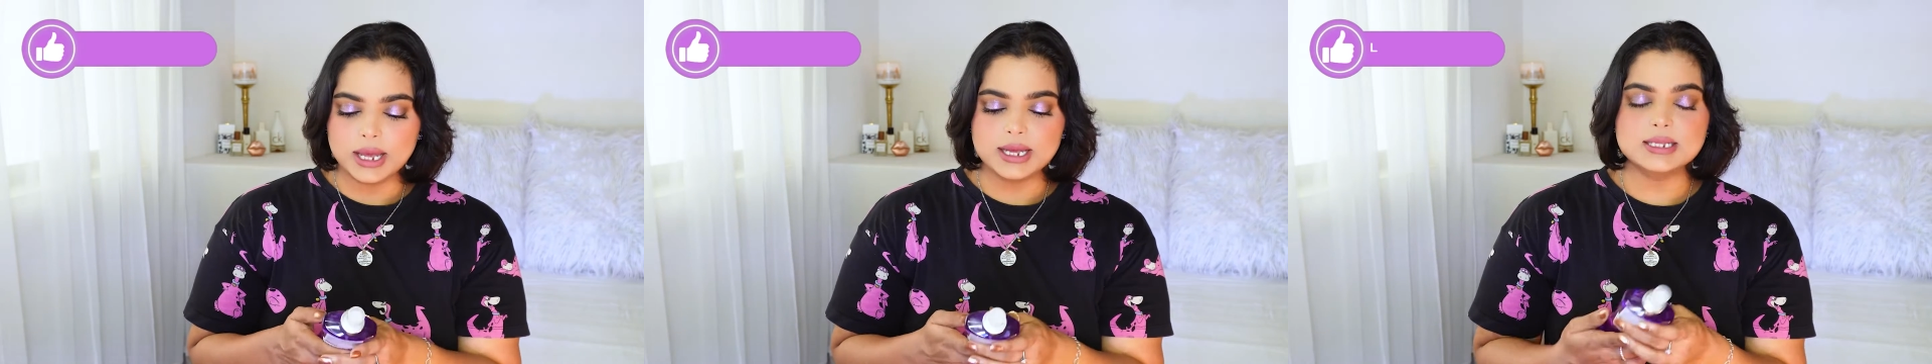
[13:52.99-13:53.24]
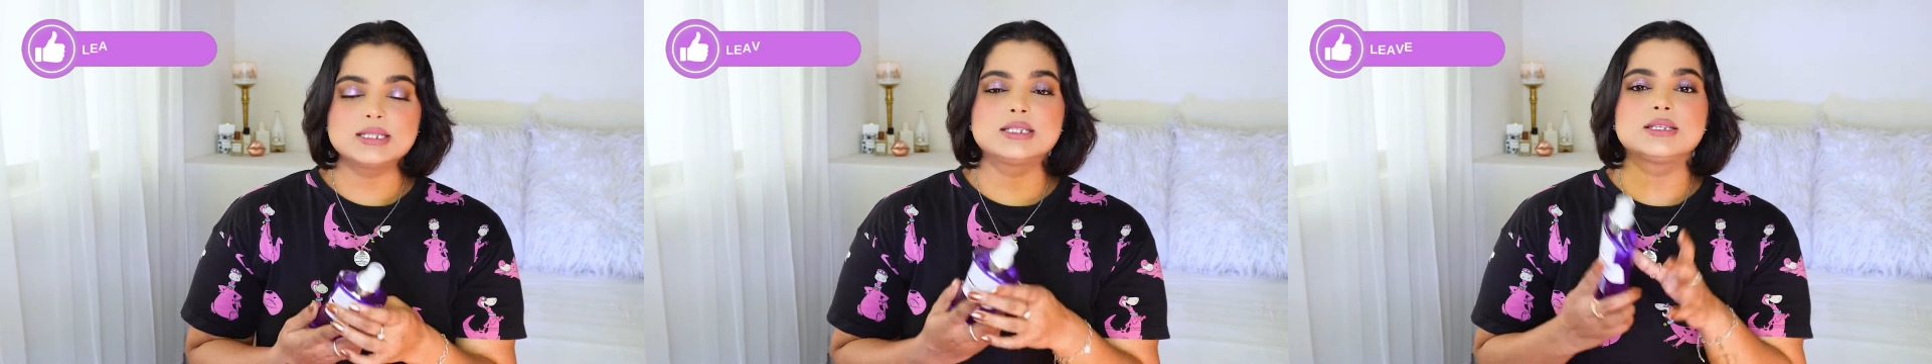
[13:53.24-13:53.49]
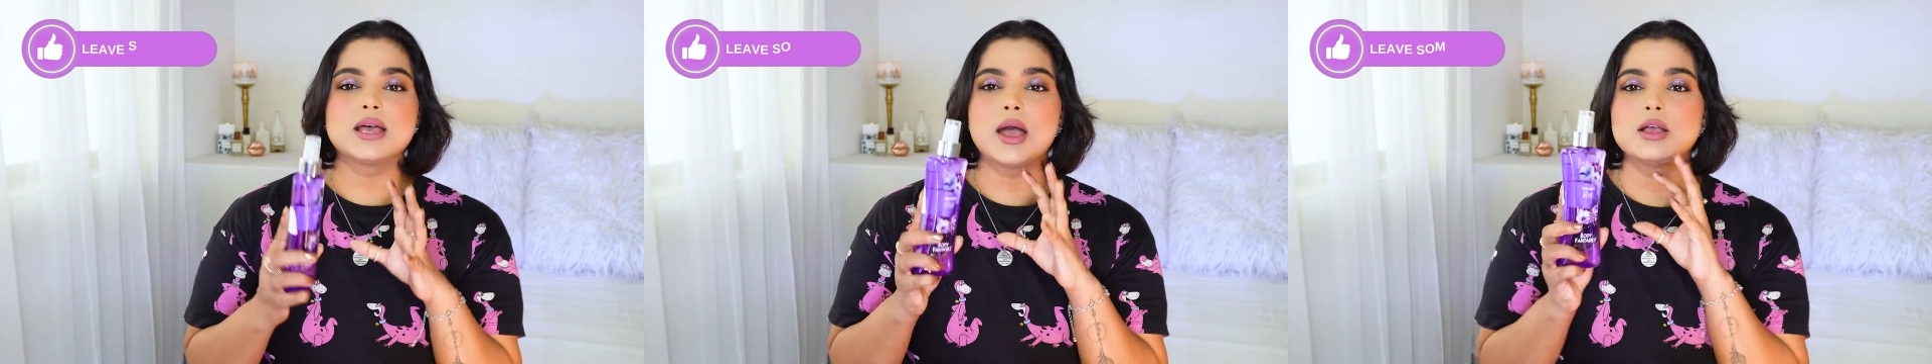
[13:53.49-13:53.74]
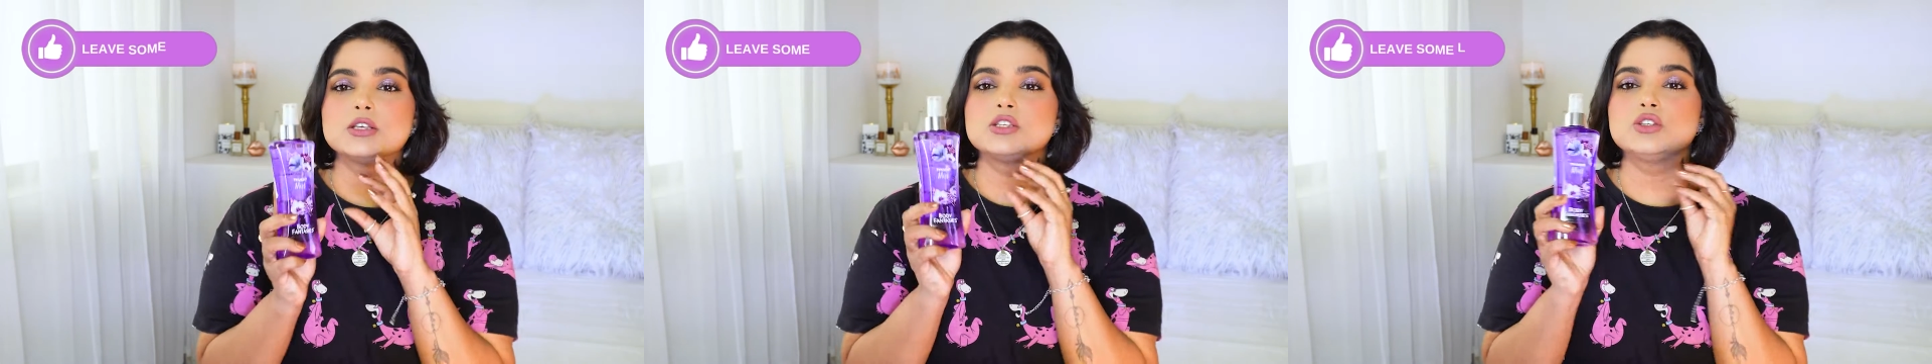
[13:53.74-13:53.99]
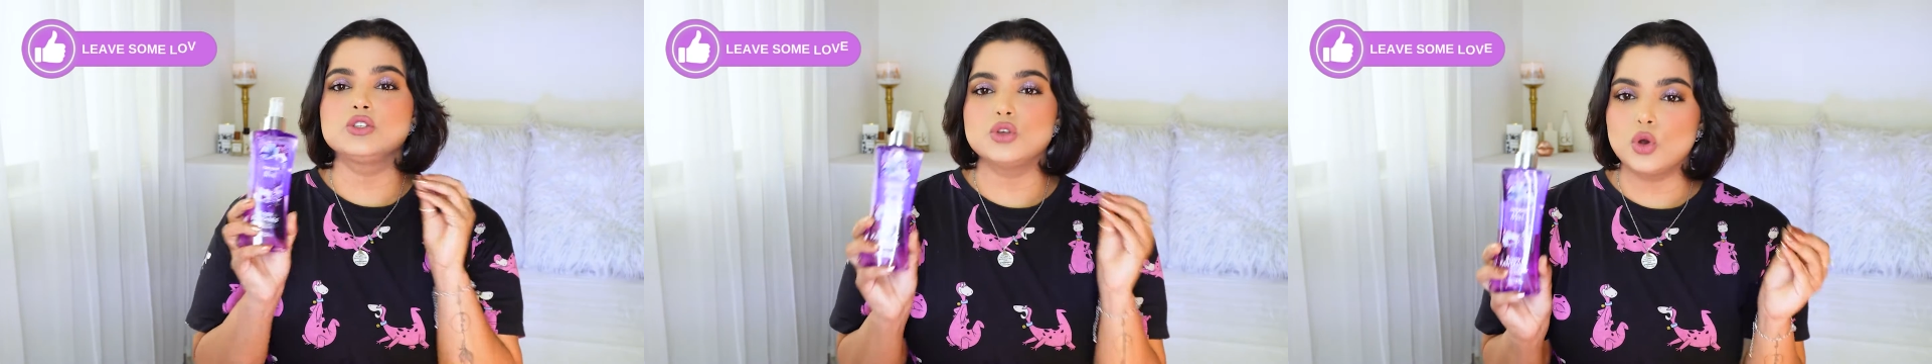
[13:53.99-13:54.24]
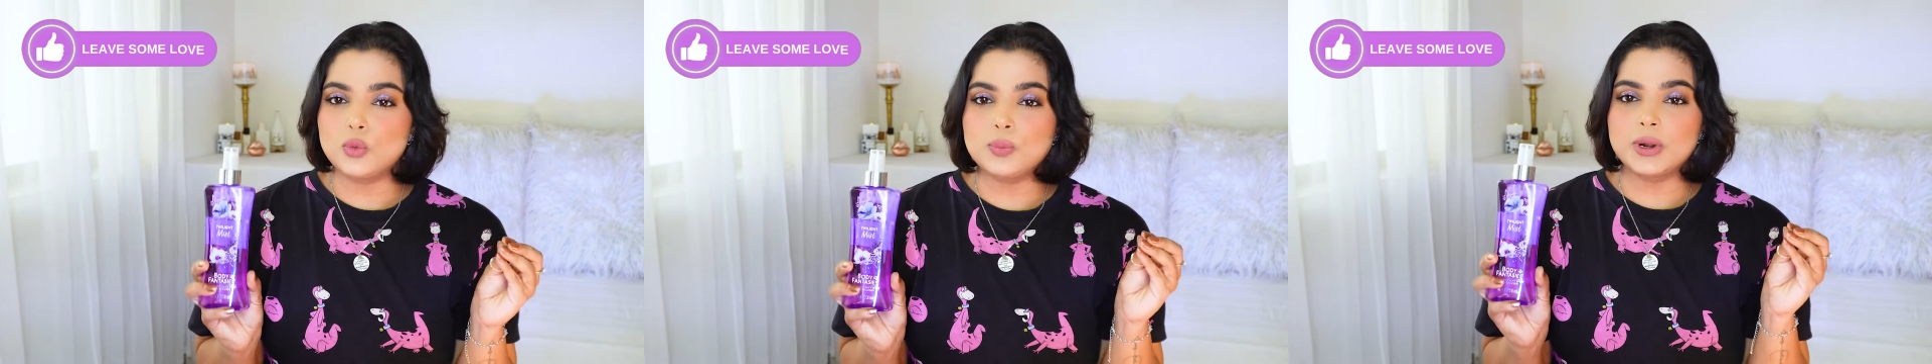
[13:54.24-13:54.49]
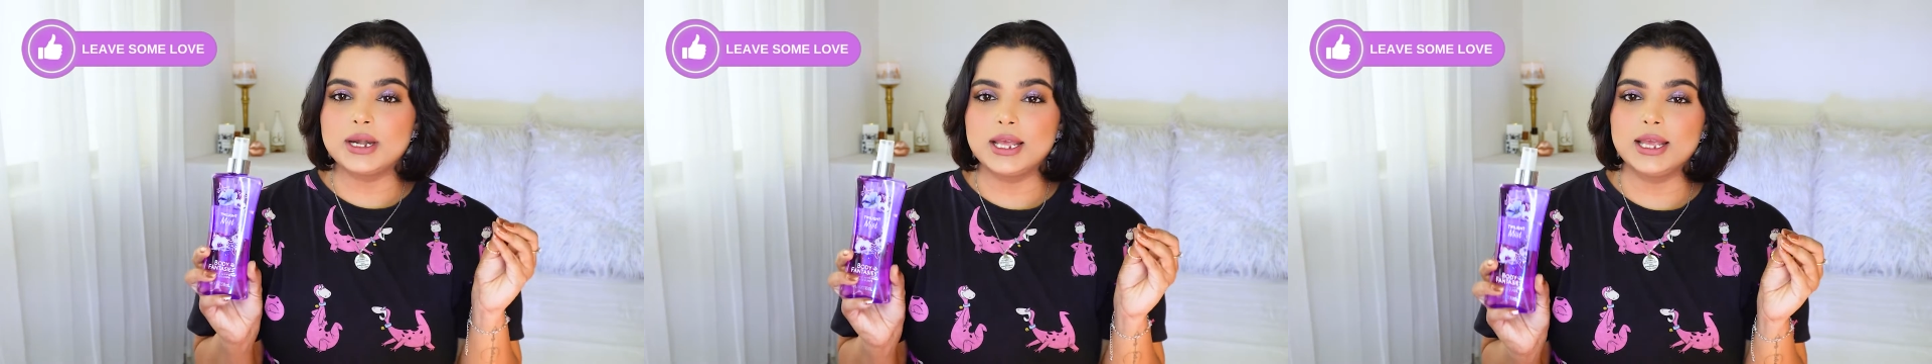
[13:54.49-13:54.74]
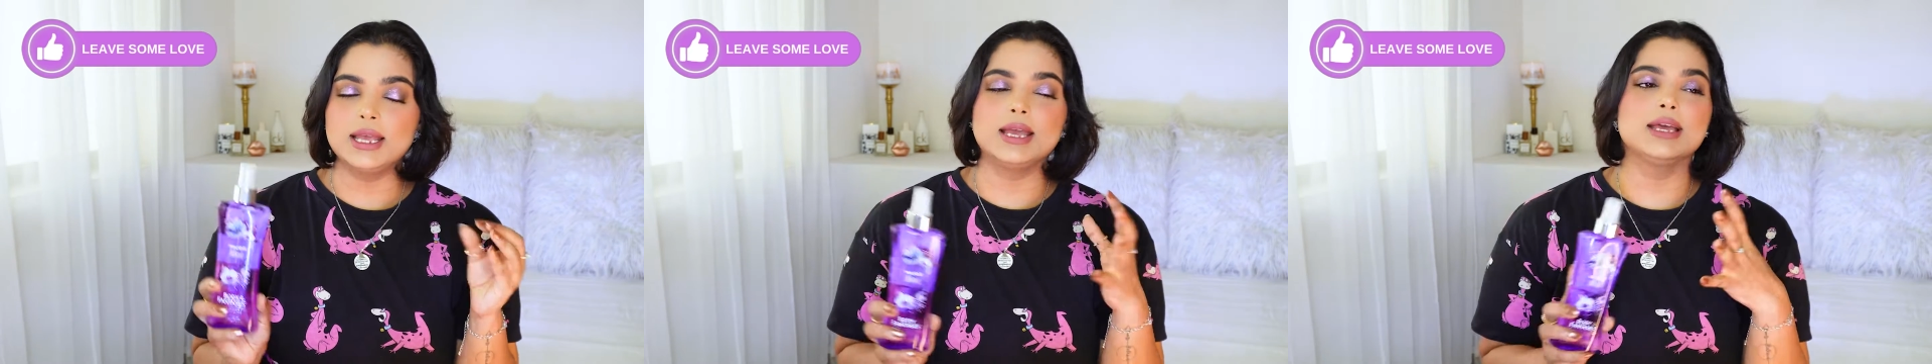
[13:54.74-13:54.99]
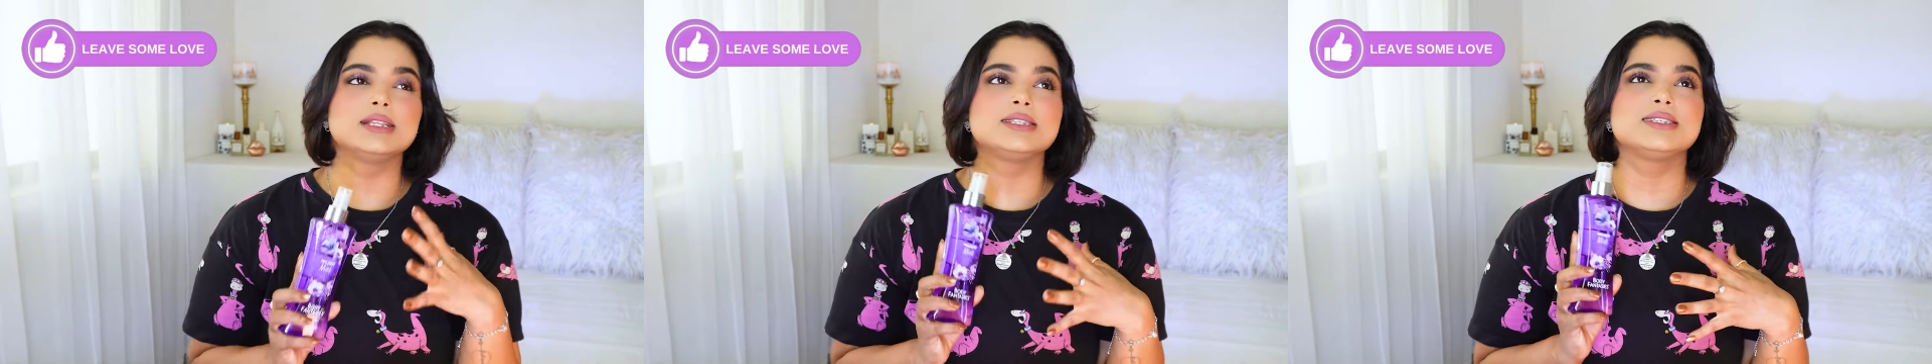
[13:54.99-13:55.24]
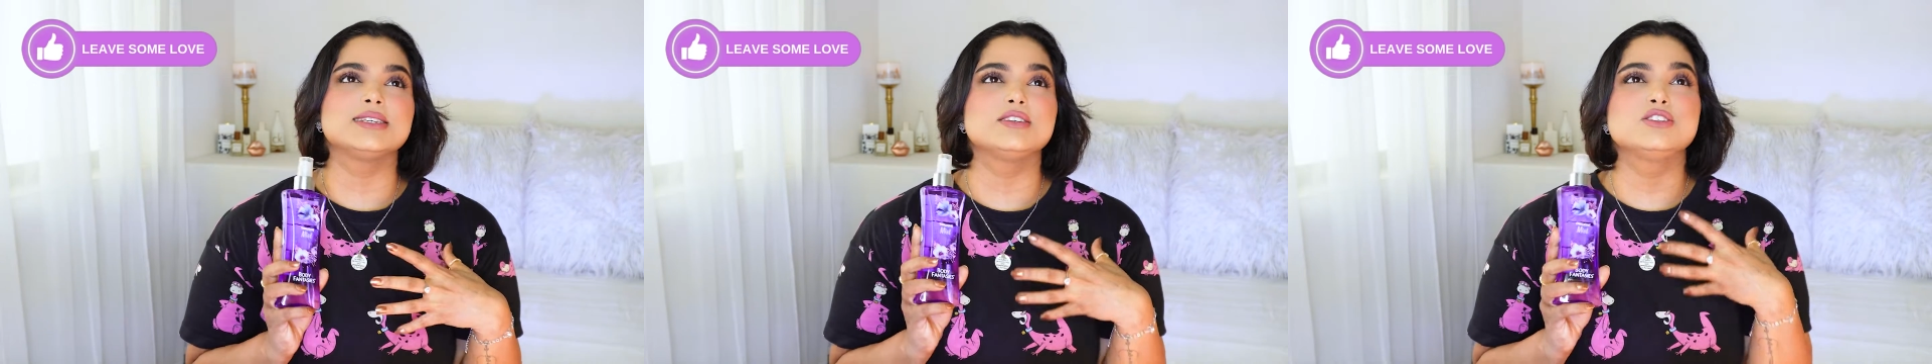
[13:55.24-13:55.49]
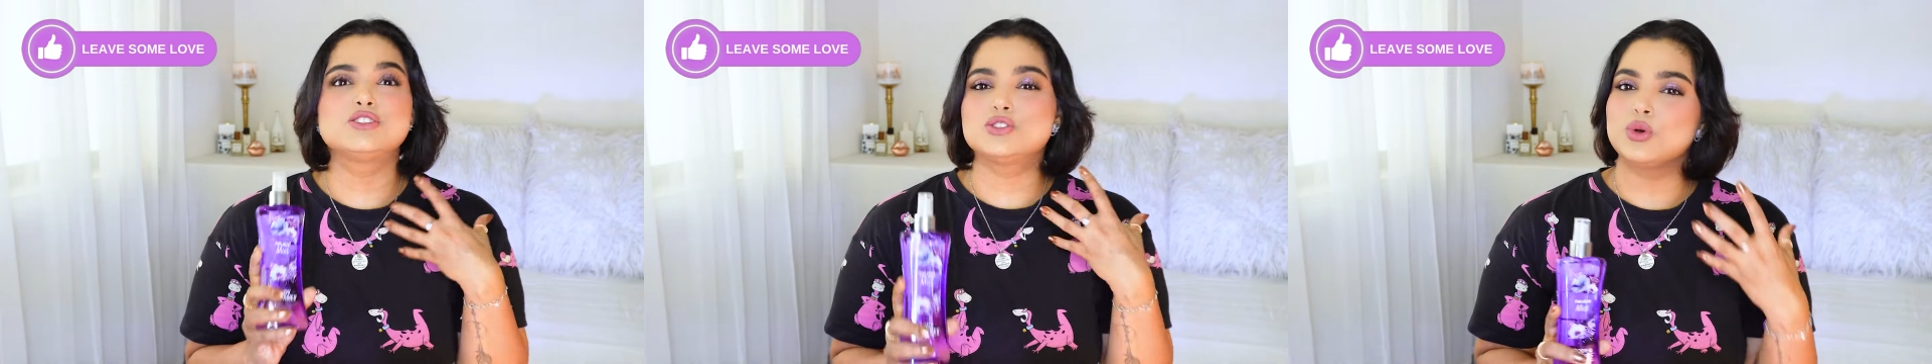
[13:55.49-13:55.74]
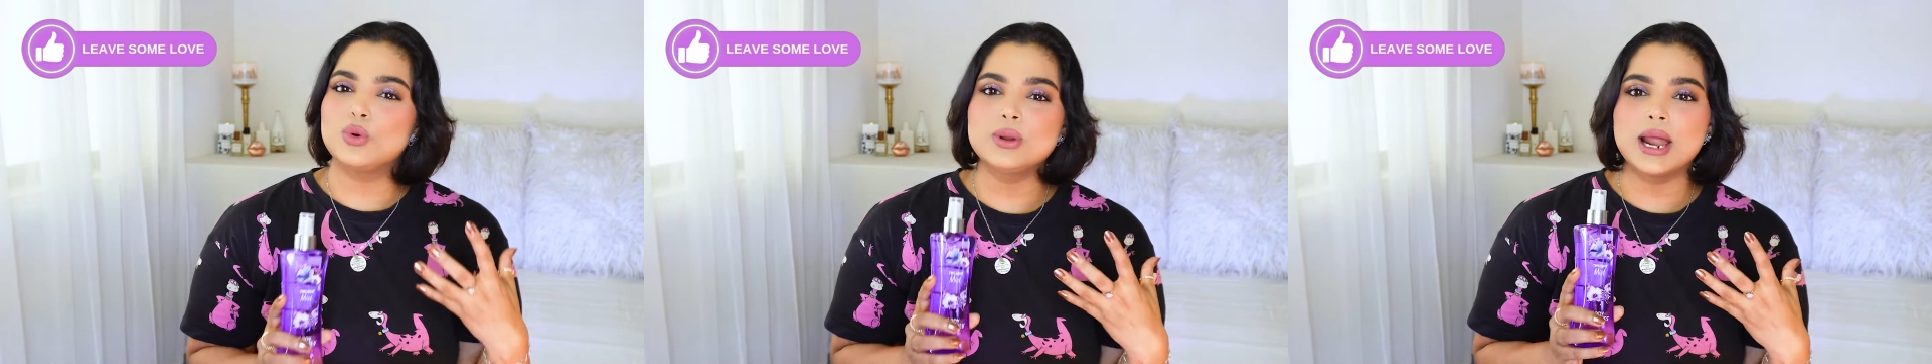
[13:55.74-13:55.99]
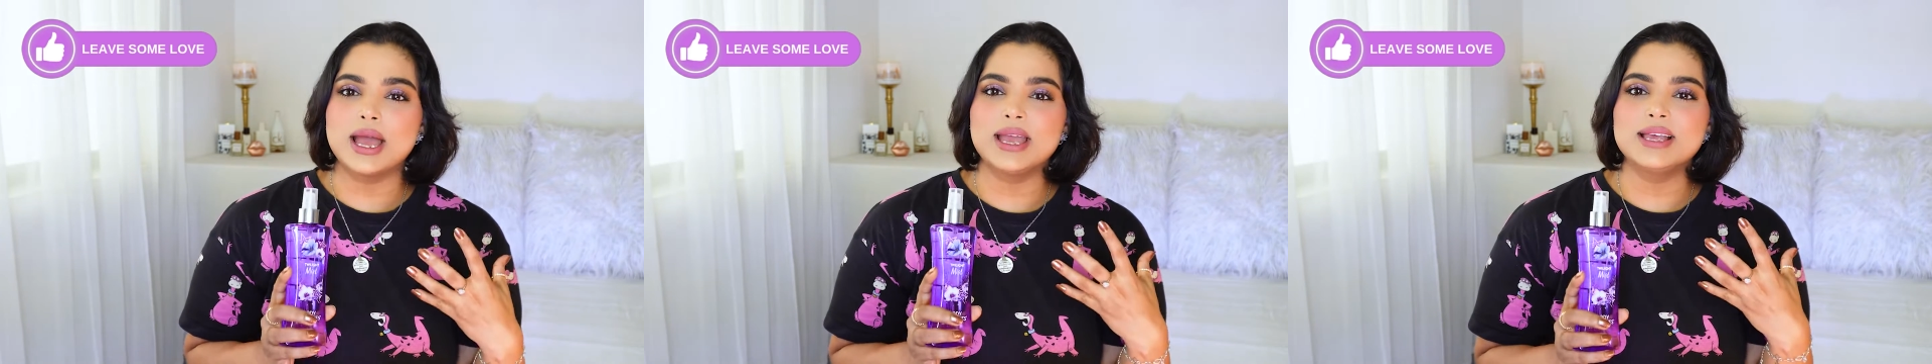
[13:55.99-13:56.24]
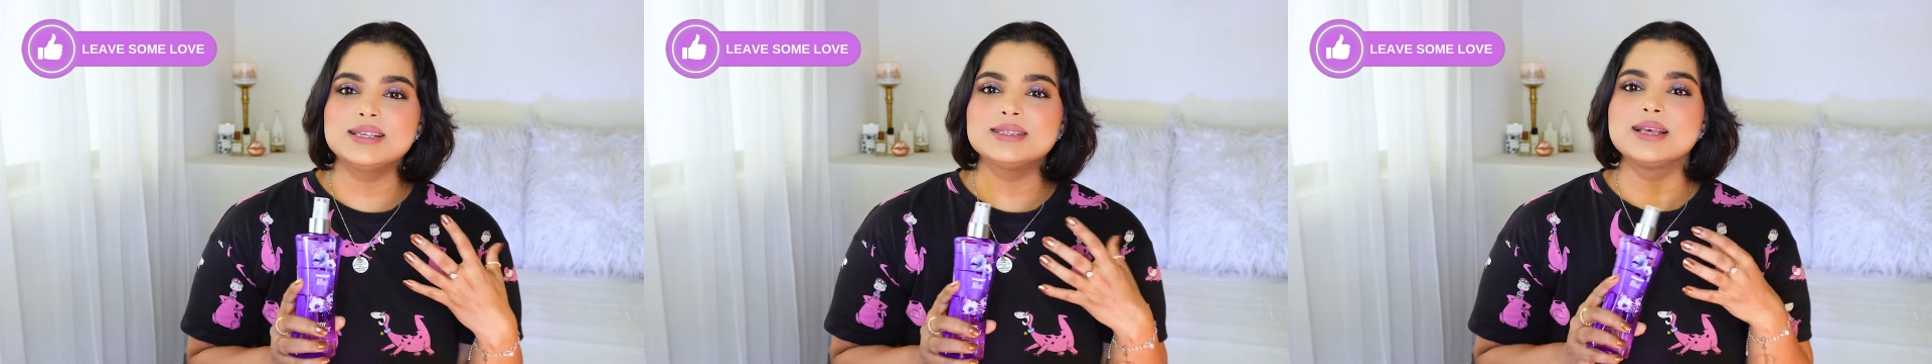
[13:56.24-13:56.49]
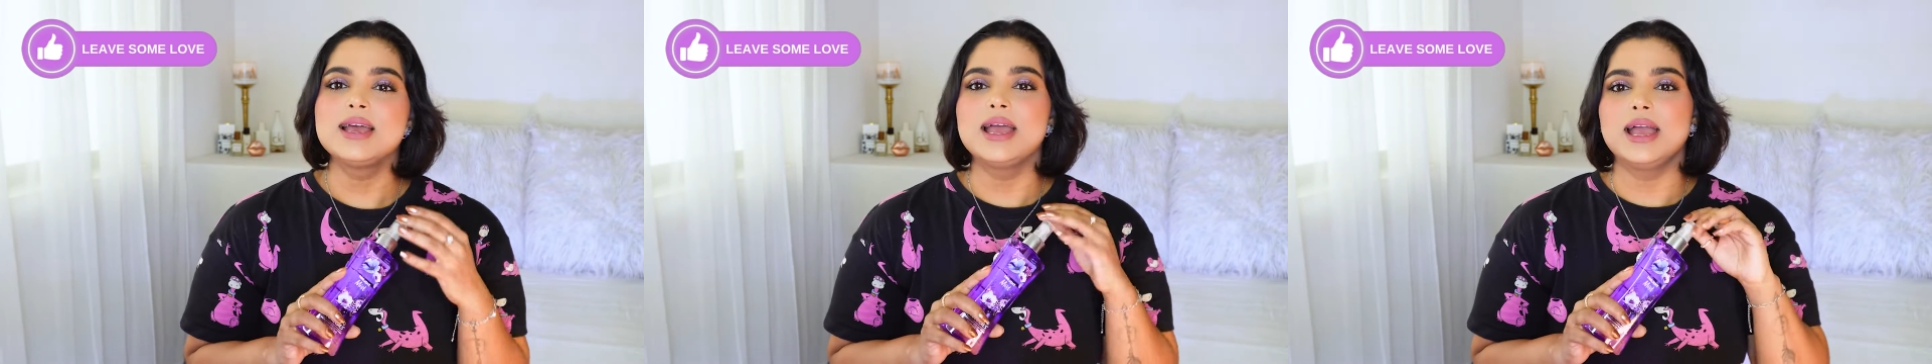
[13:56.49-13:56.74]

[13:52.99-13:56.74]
it's so pretty, it's so nice.